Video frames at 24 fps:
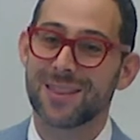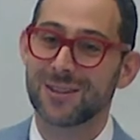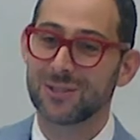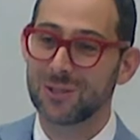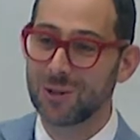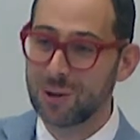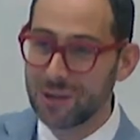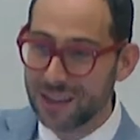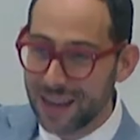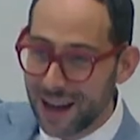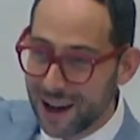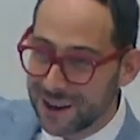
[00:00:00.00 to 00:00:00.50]
The
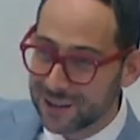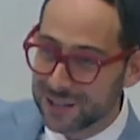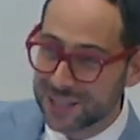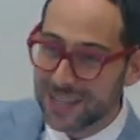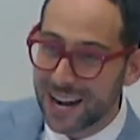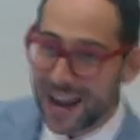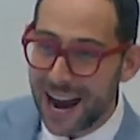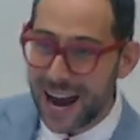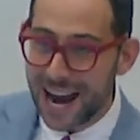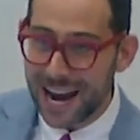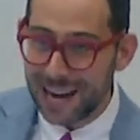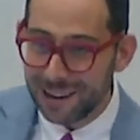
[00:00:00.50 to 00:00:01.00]
two
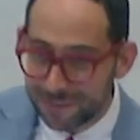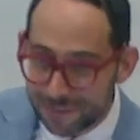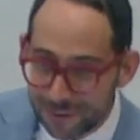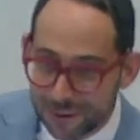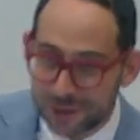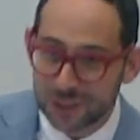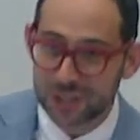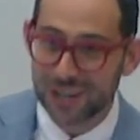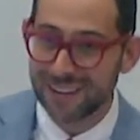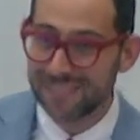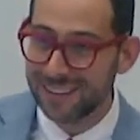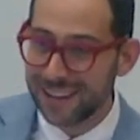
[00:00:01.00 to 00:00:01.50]
thousand eight
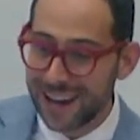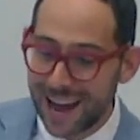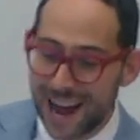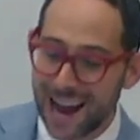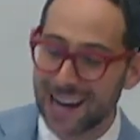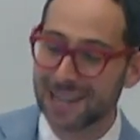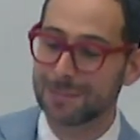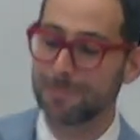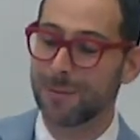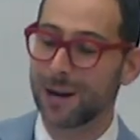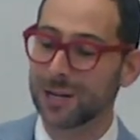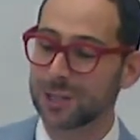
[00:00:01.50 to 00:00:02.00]
version of the
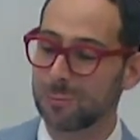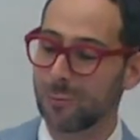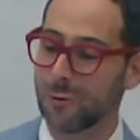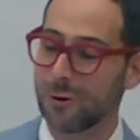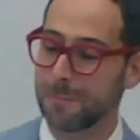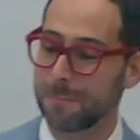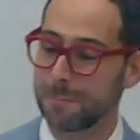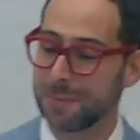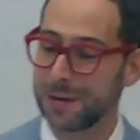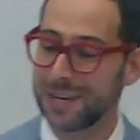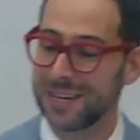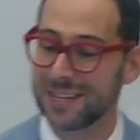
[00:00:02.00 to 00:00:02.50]
act, much
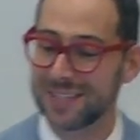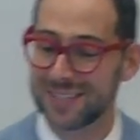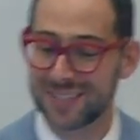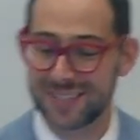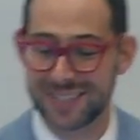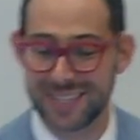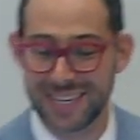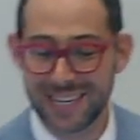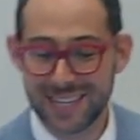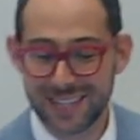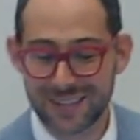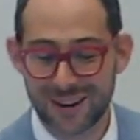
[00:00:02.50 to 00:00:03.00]
more P
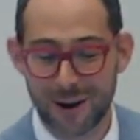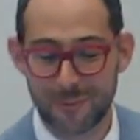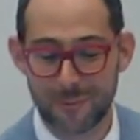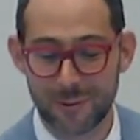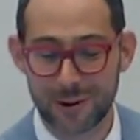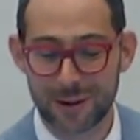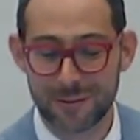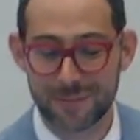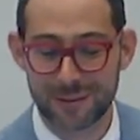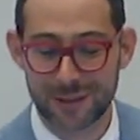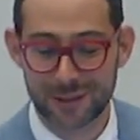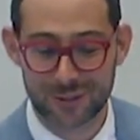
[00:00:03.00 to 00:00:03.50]
C, got
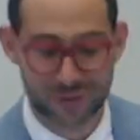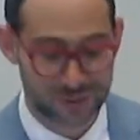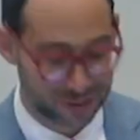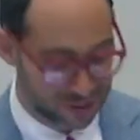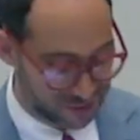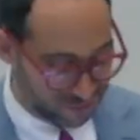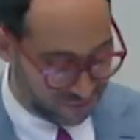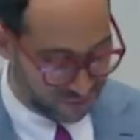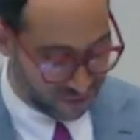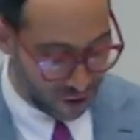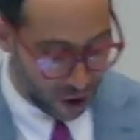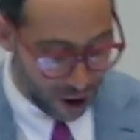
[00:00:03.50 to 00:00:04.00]
rid of this
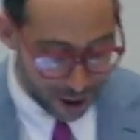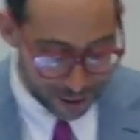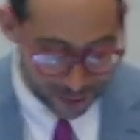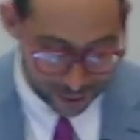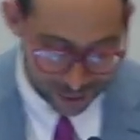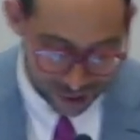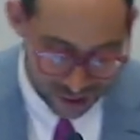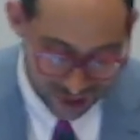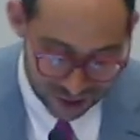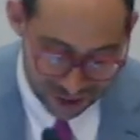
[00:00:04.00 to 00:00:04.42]
father